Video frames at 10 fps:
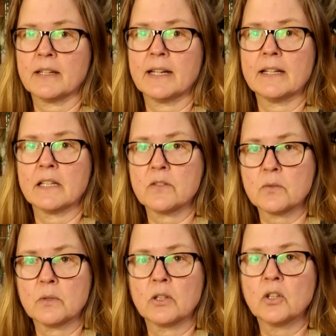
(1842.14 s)
kind of gives
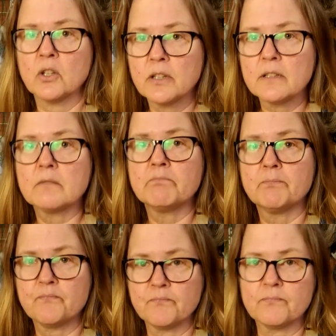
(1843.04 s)
you a good
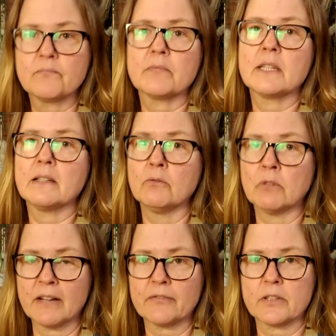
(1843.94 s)

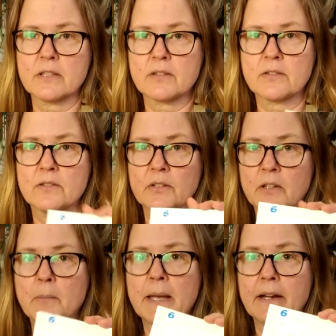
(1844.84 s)
reference to
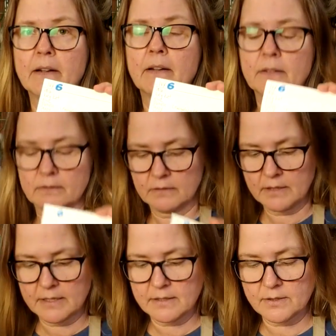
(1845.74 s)
compare.
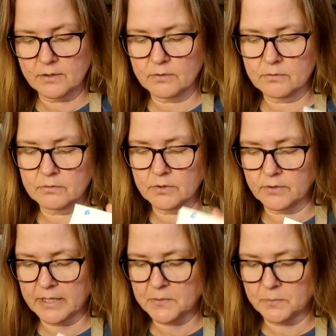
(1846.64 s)
And so
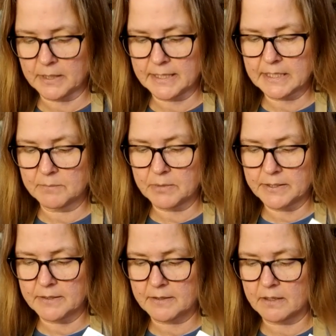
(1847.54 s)
that's what I keep on
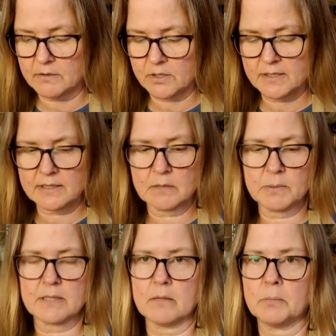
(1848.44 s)
this card, just to keep
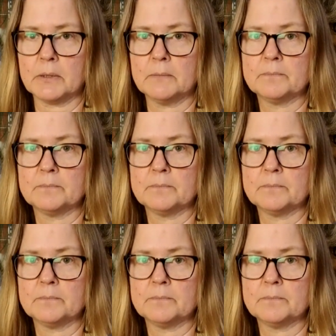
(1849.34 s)
it simple.